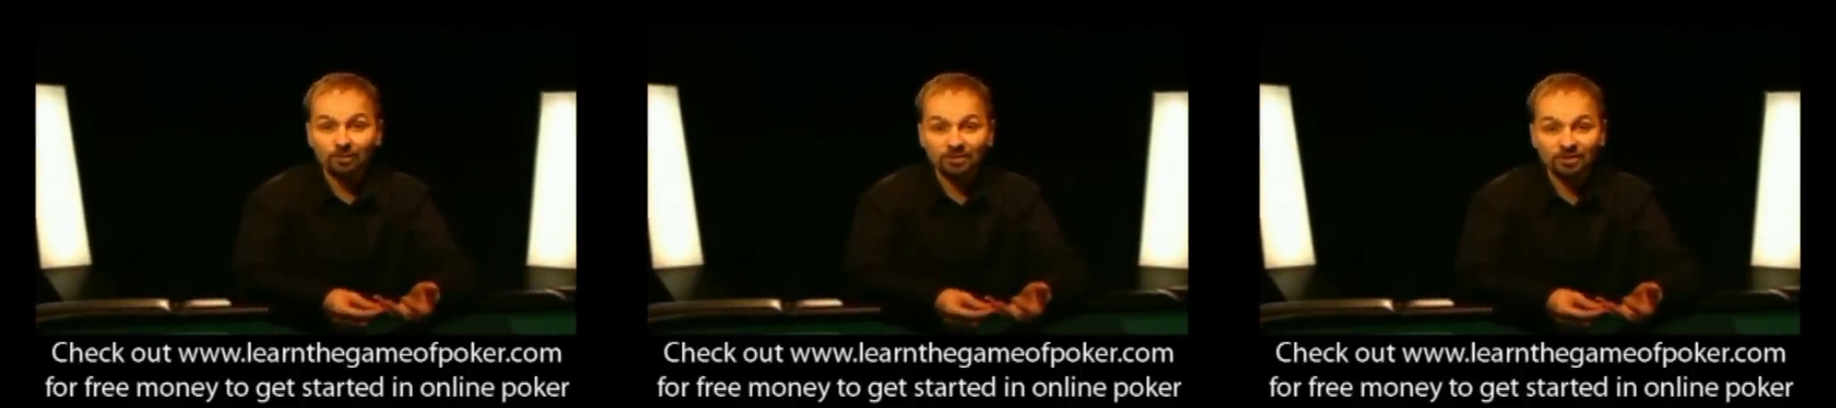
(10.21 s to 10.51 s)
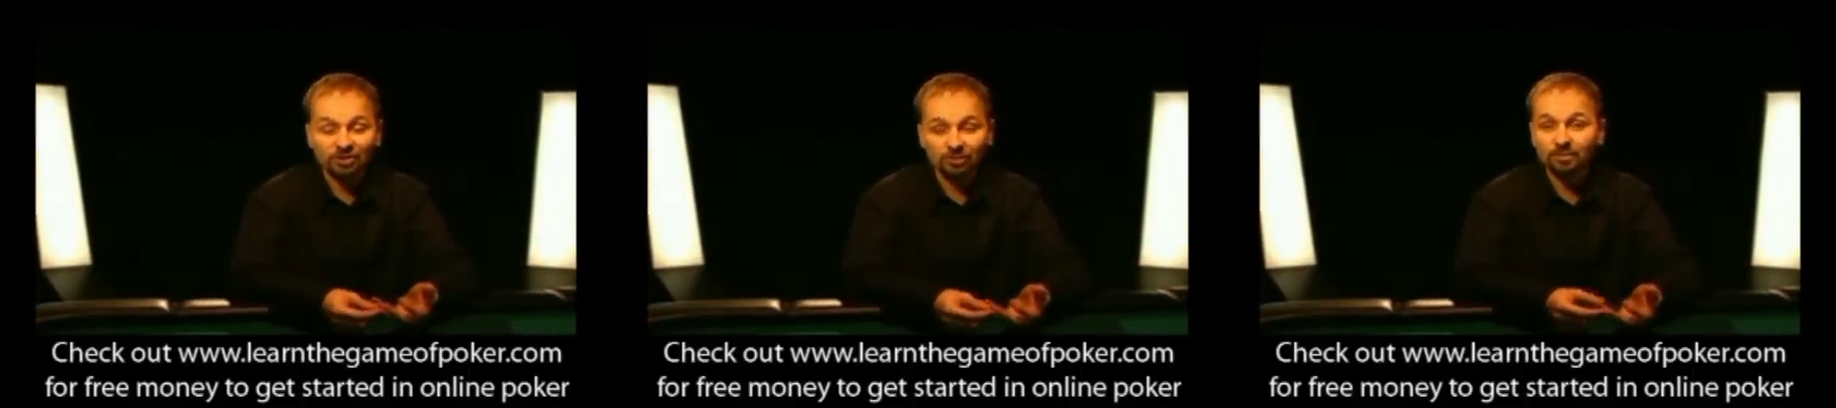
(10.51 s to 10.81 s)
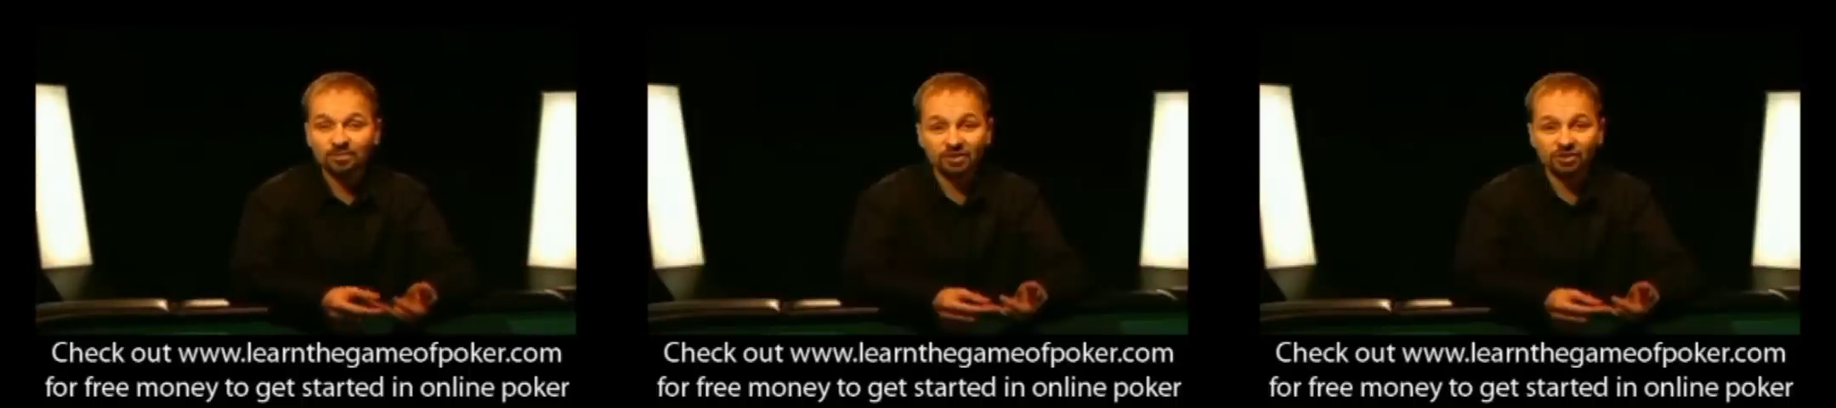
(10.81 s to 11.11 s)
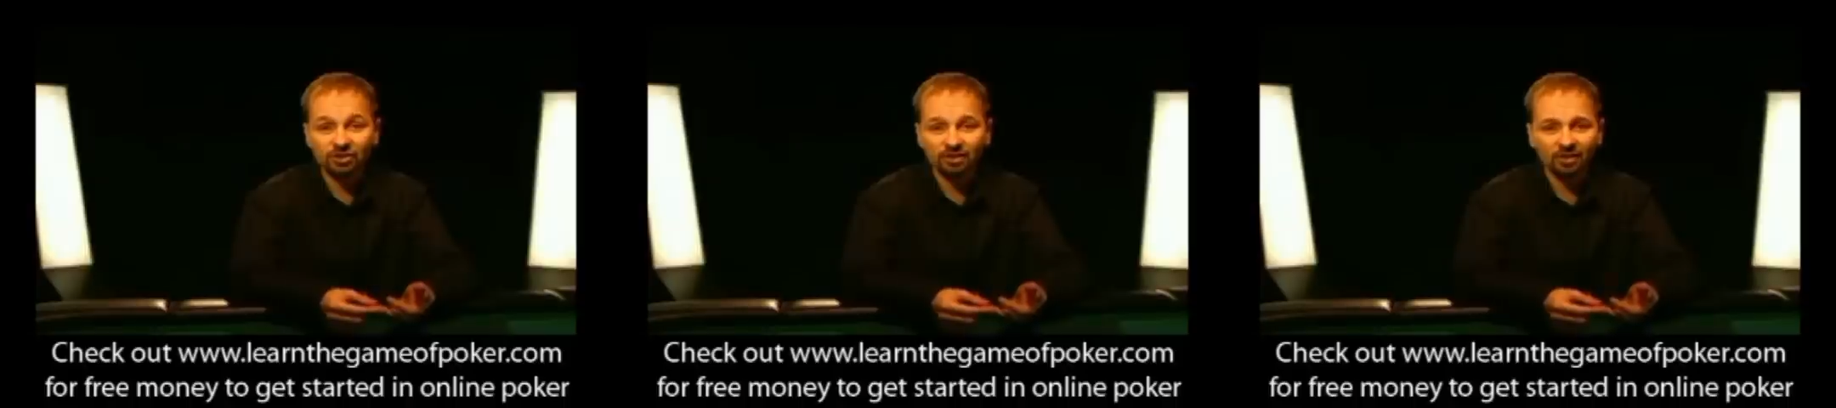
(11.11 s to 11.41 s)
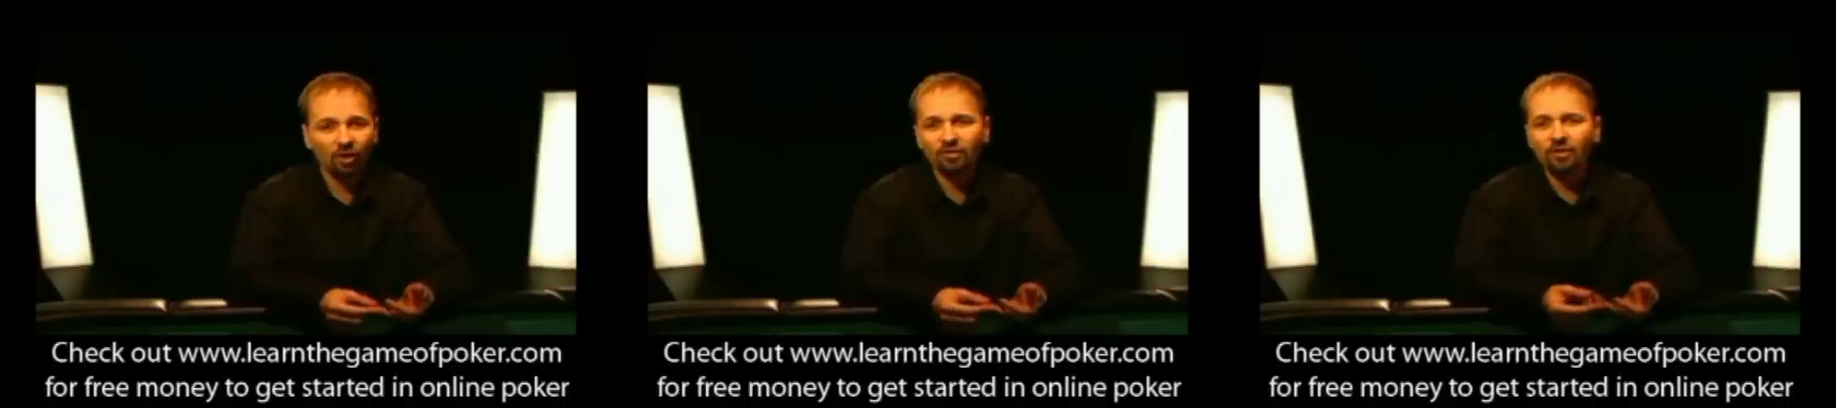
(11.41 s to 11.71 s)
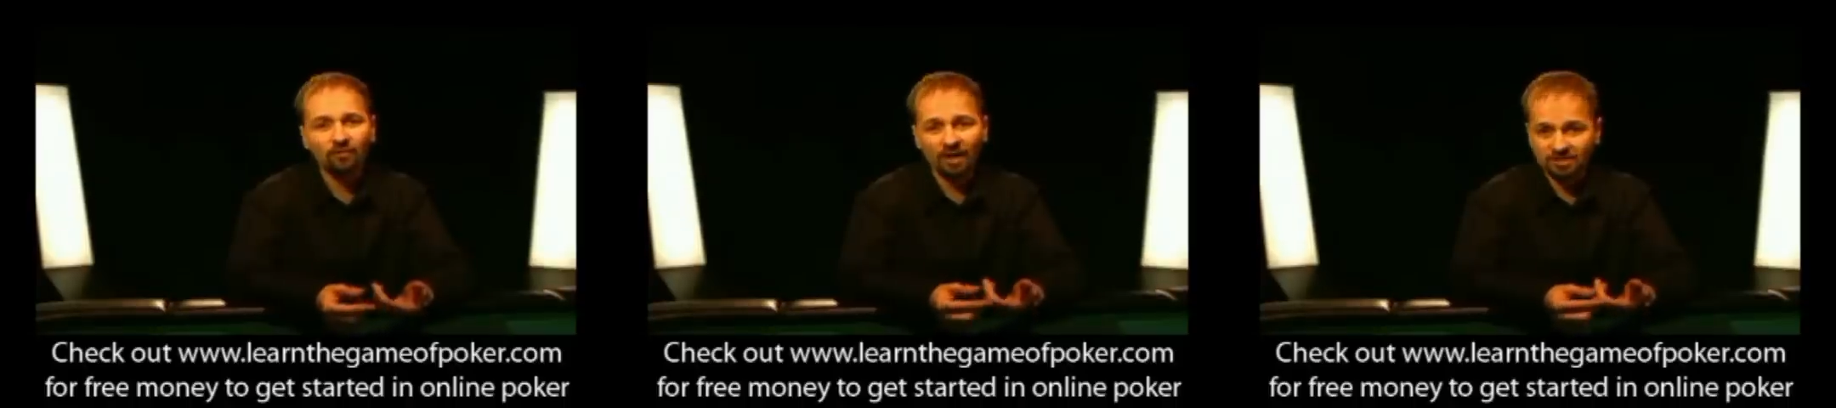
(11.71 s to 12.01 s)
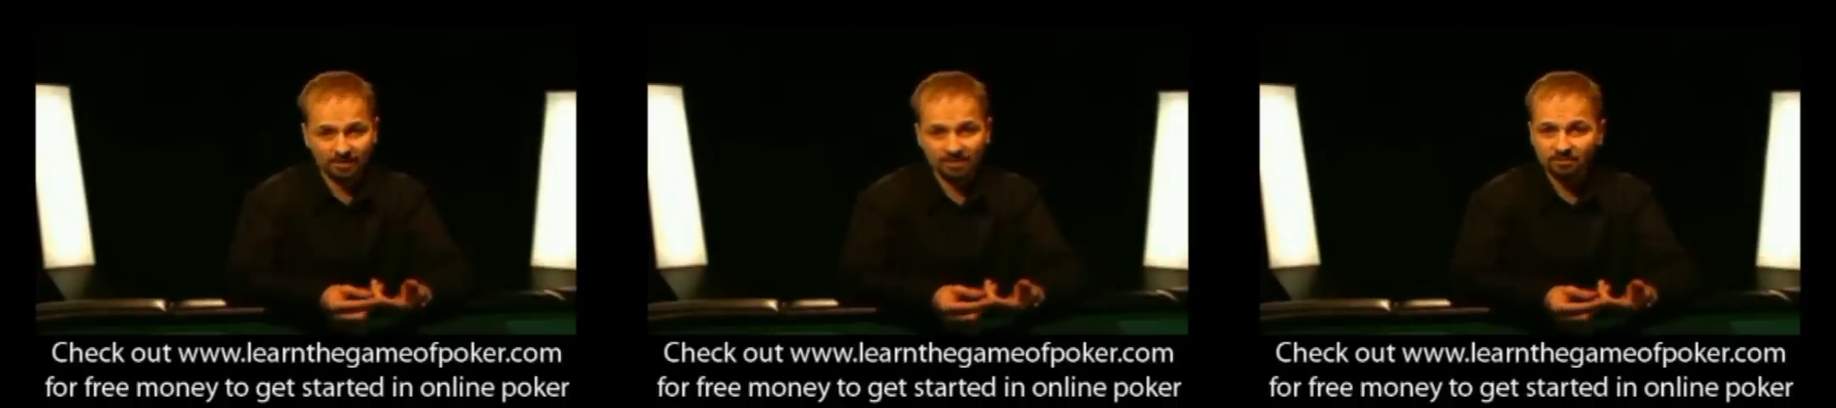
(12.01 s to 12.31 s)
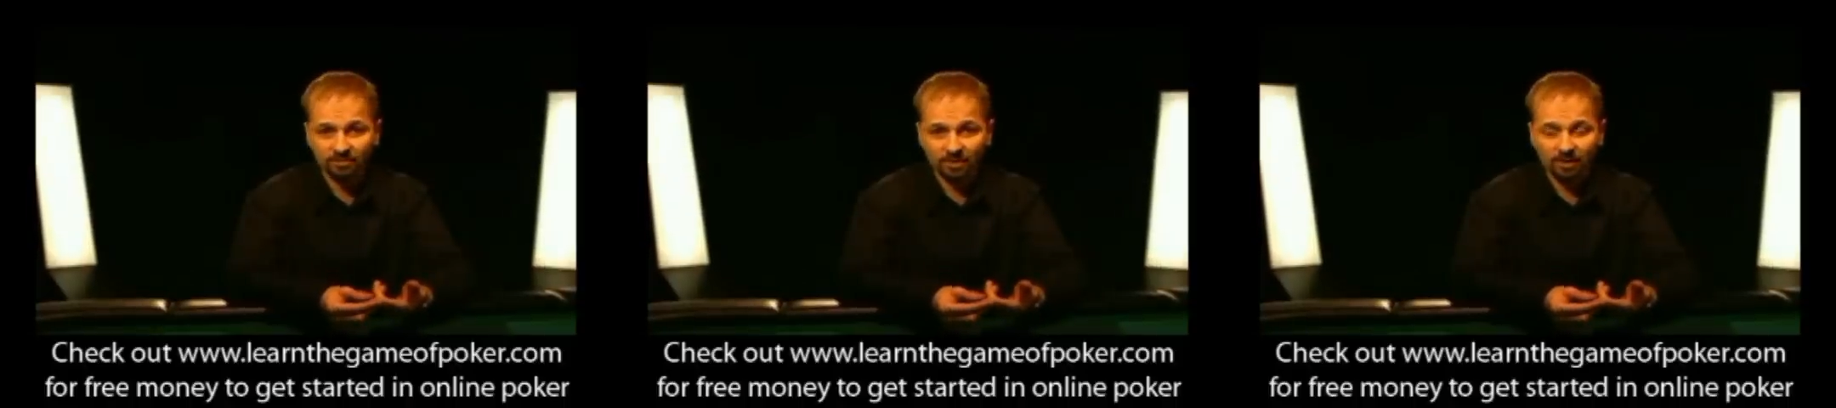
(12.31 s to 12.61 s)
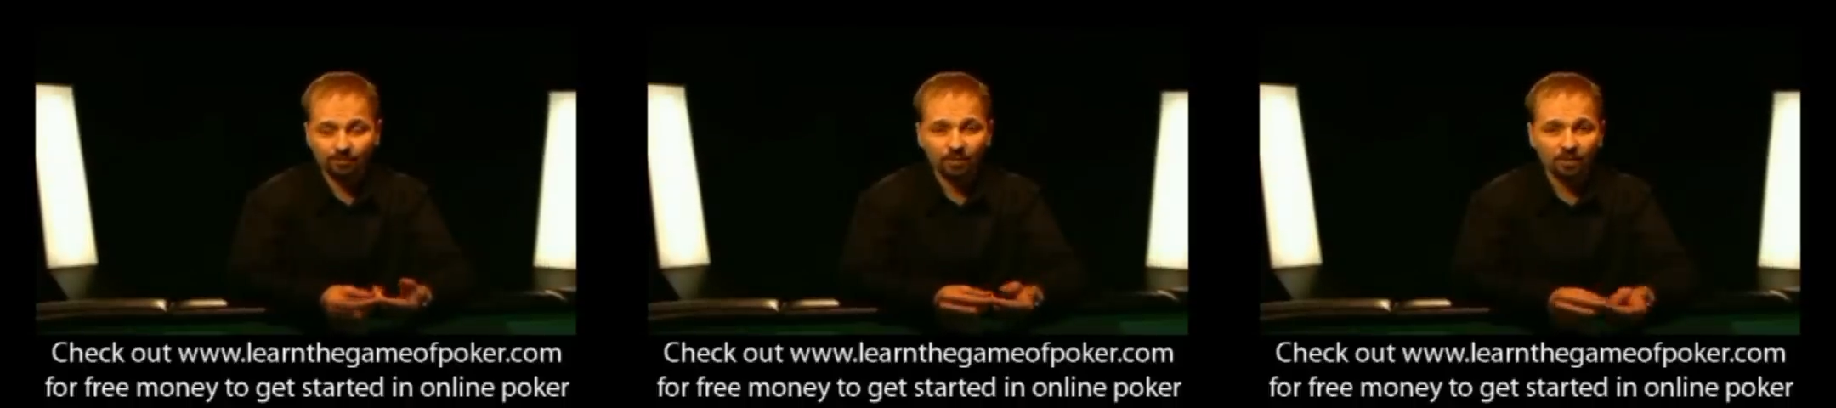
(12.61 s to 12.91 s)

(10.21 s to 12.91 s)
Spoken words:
position, and all the other aspects of the game.